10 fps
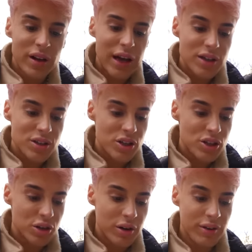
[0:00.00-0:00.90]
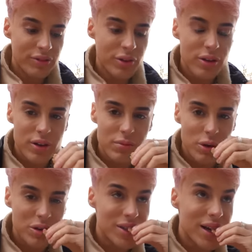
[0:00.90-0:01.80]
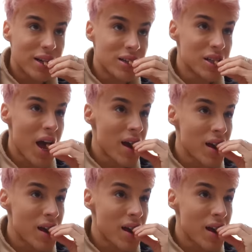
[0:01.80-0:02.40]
Guys, sorry for the motorcycles.